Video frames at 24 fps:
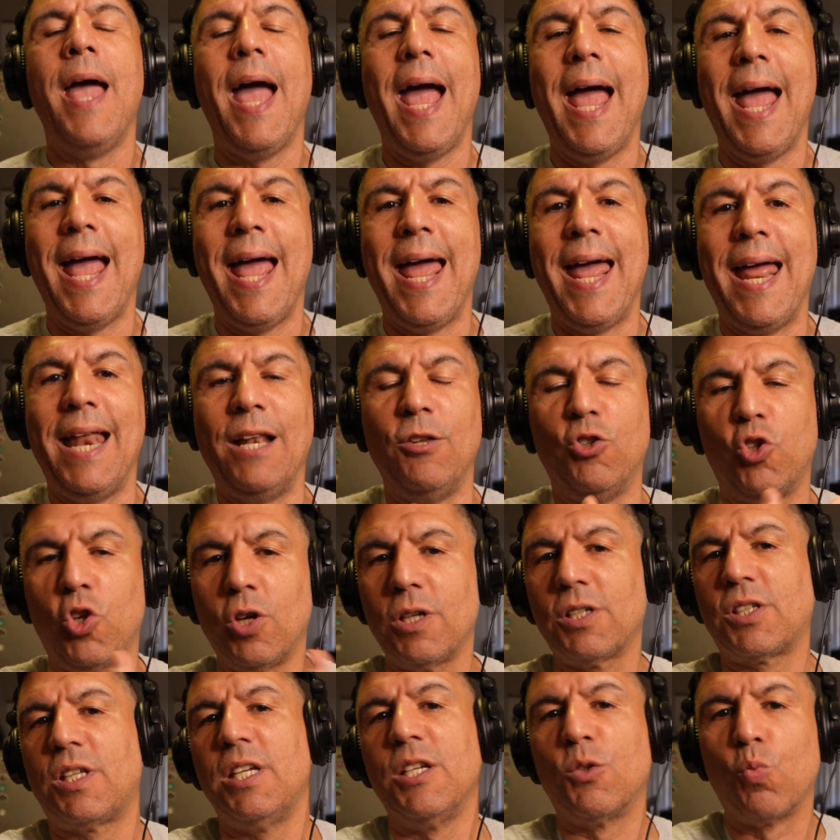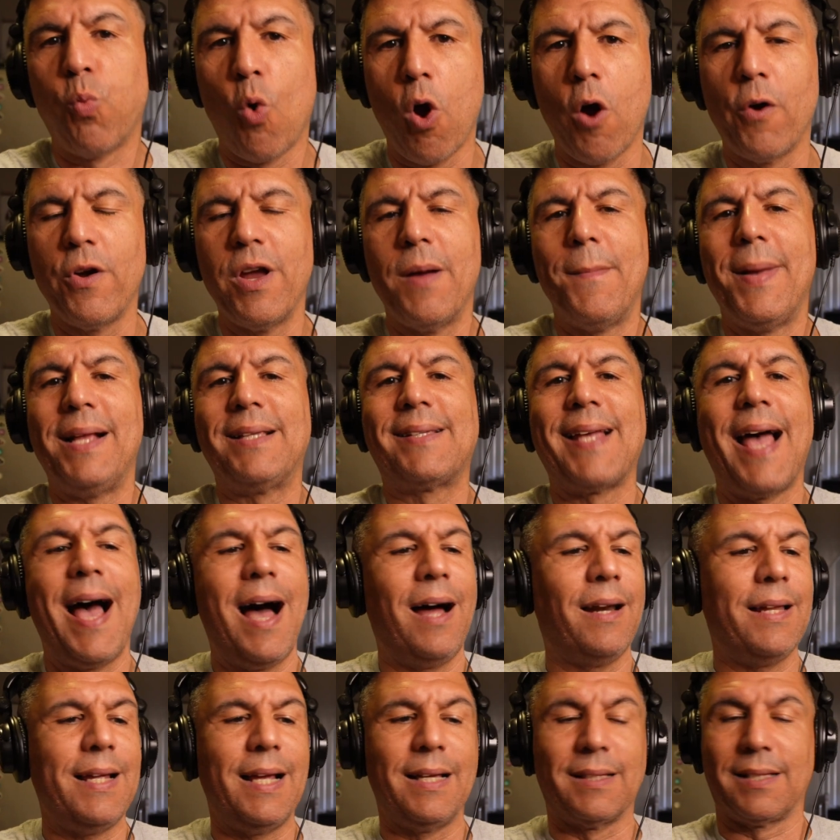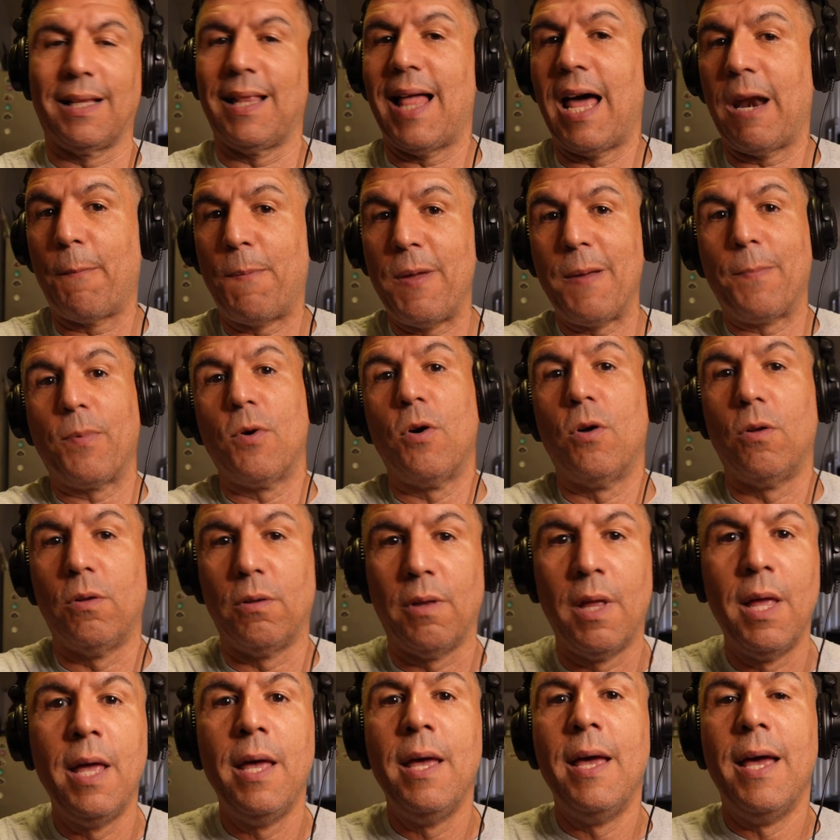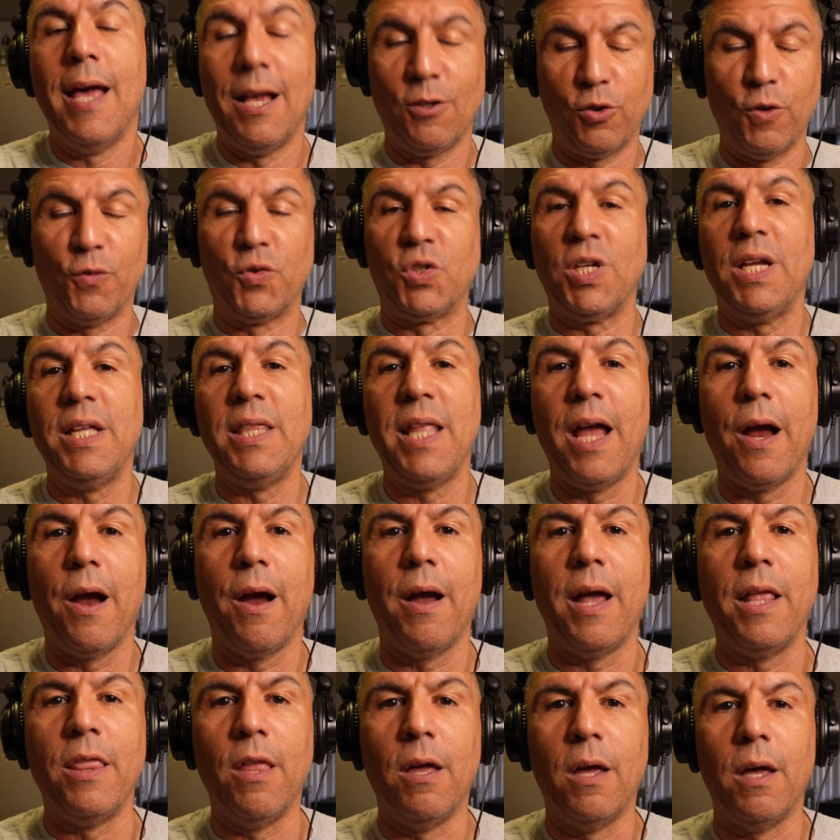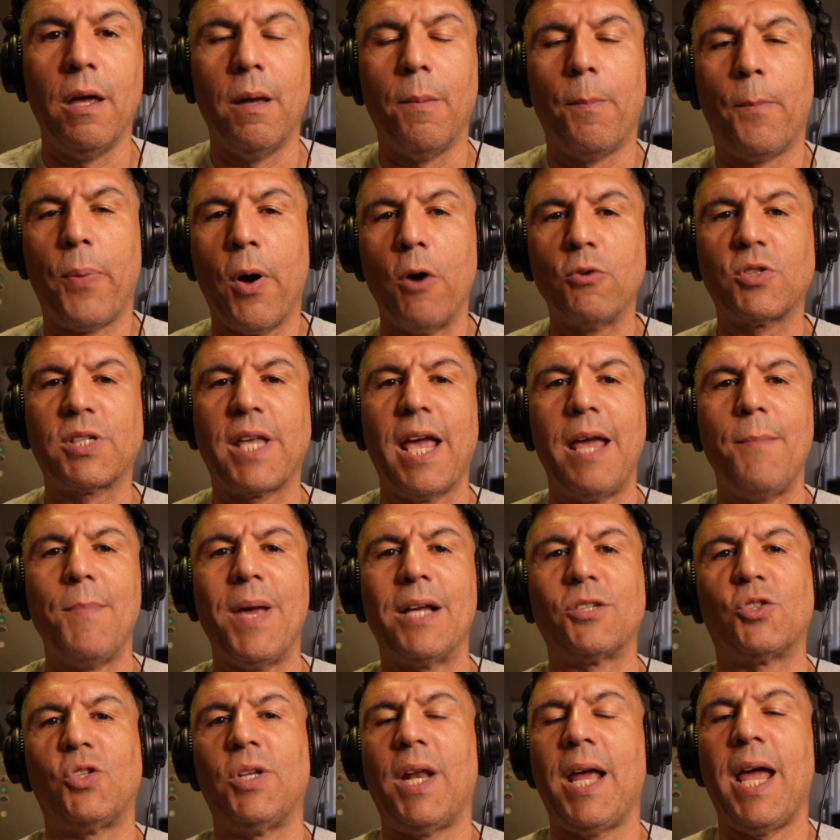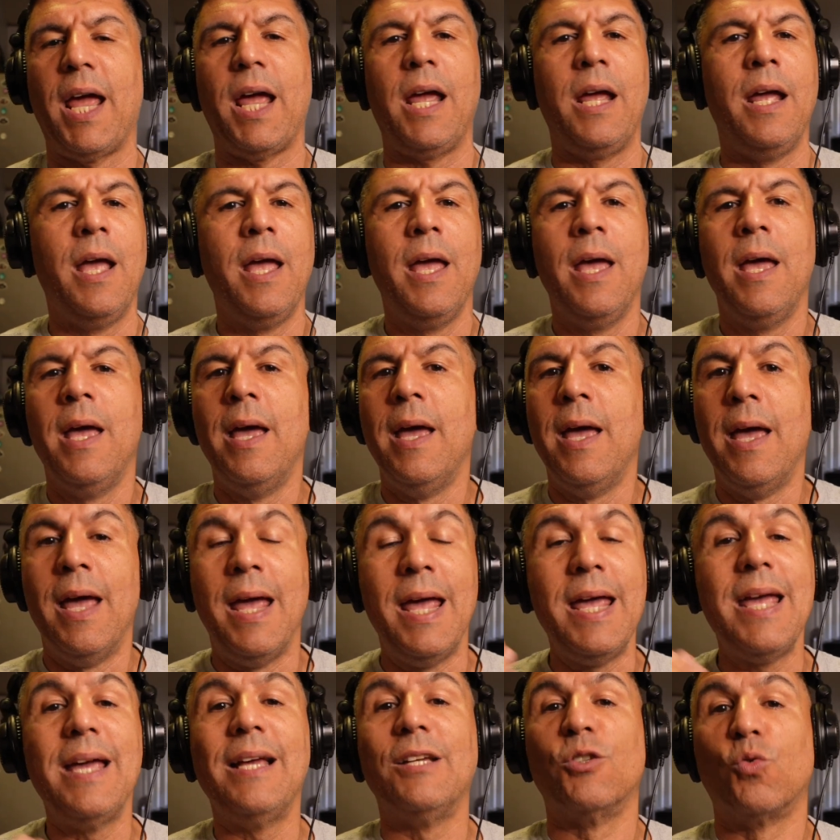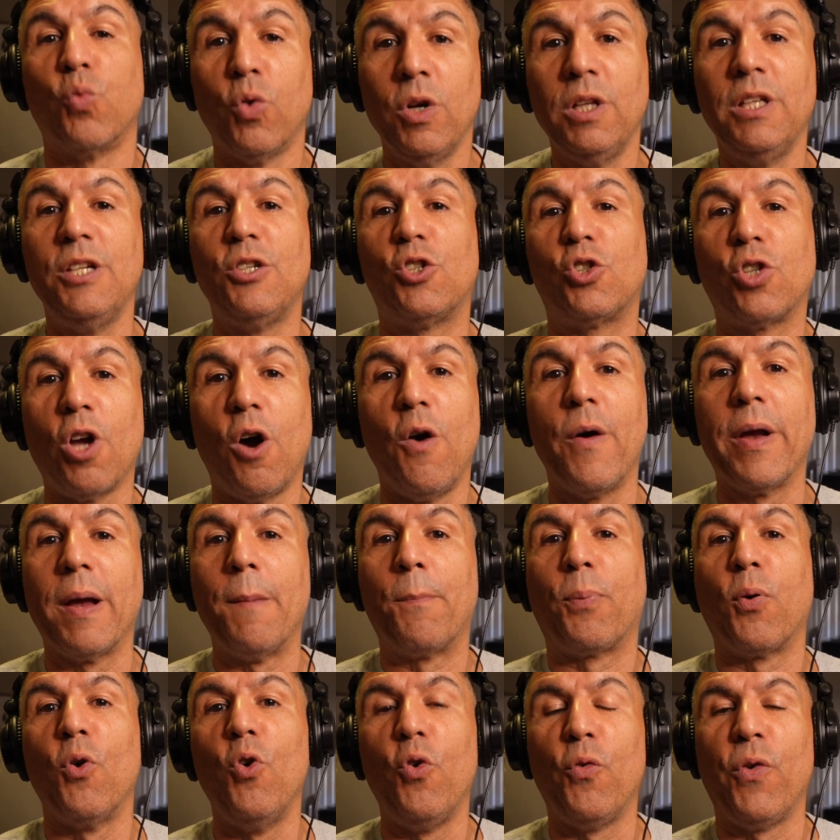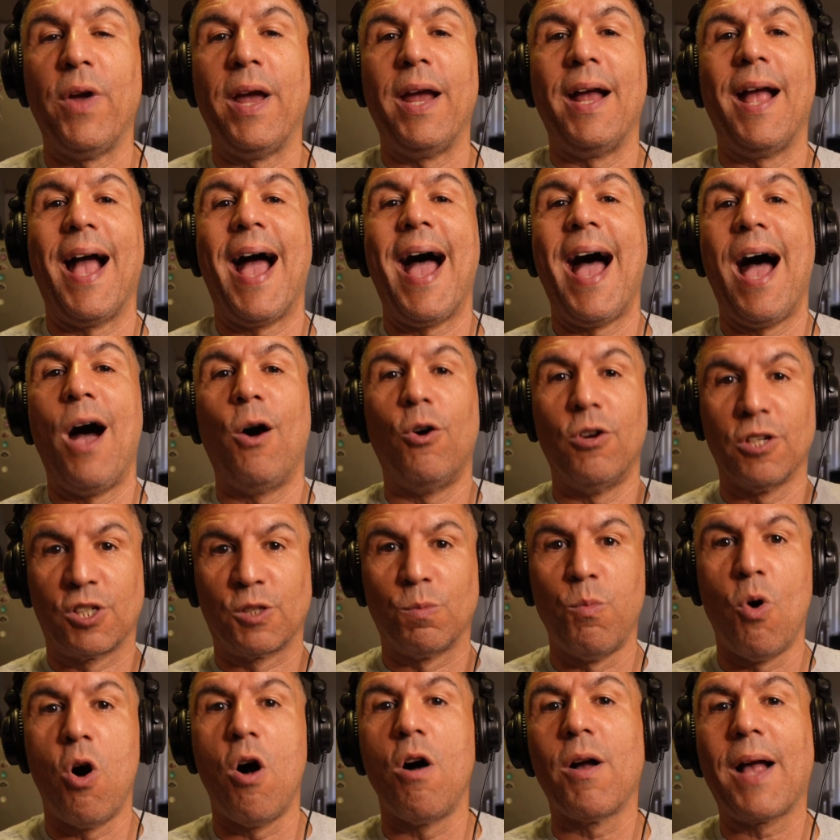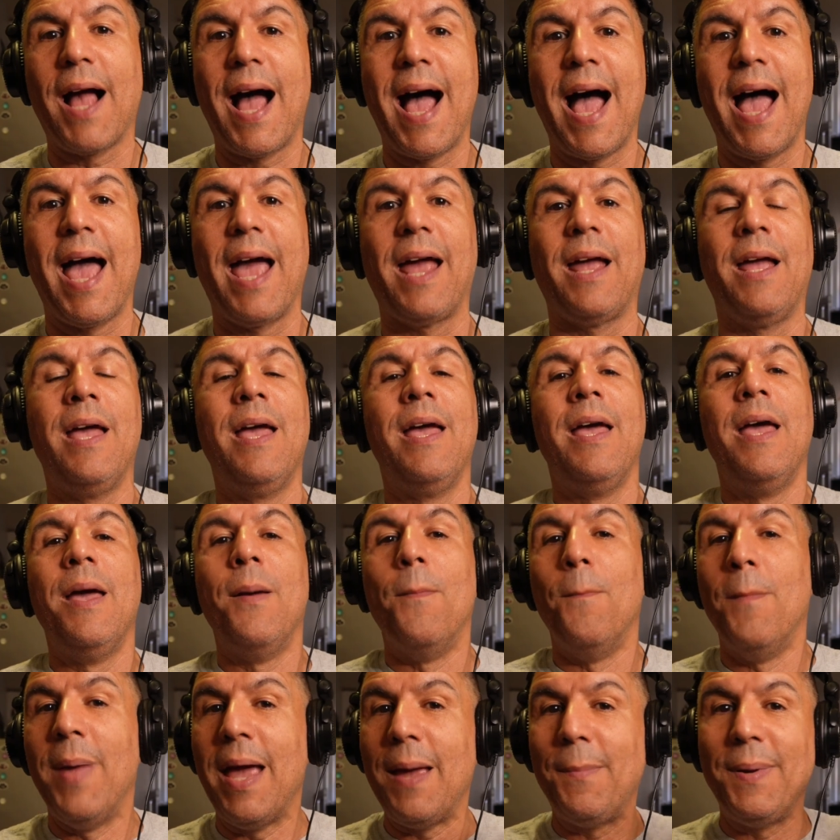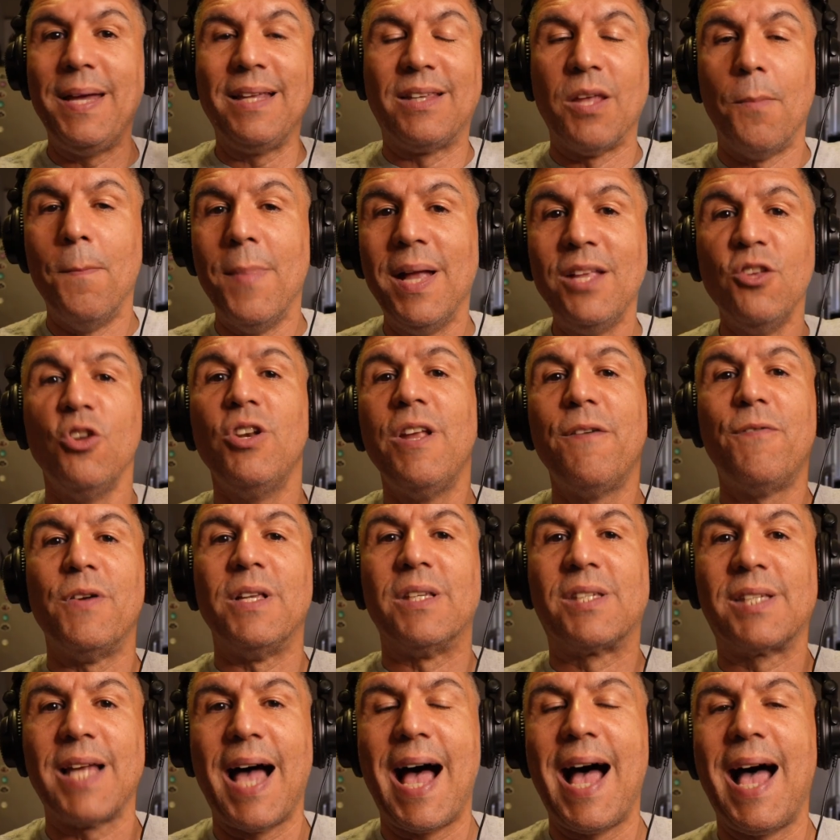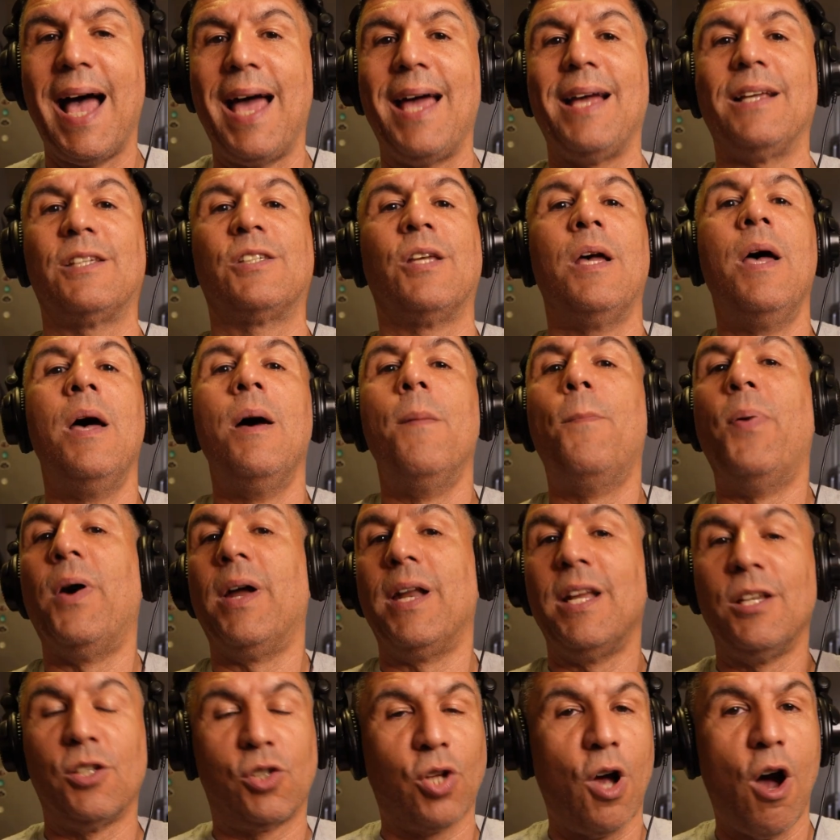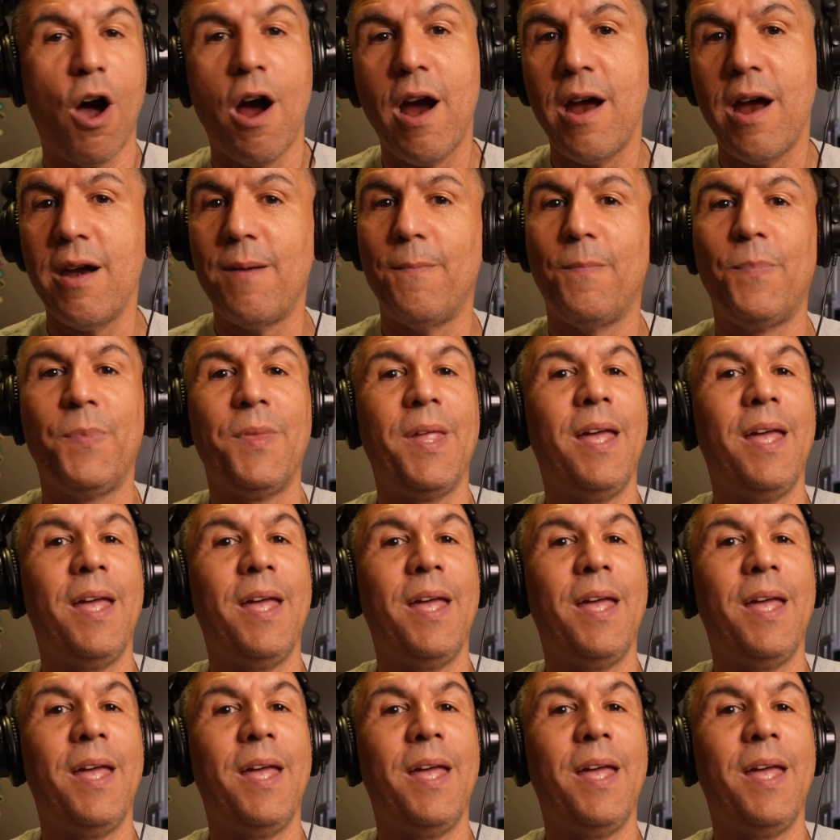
And just his warrior mentality, as a lot of people, as you've seen there in the postgame yesterday, he is really showing and proving how a small guy, maybe diminutive in size, but his heart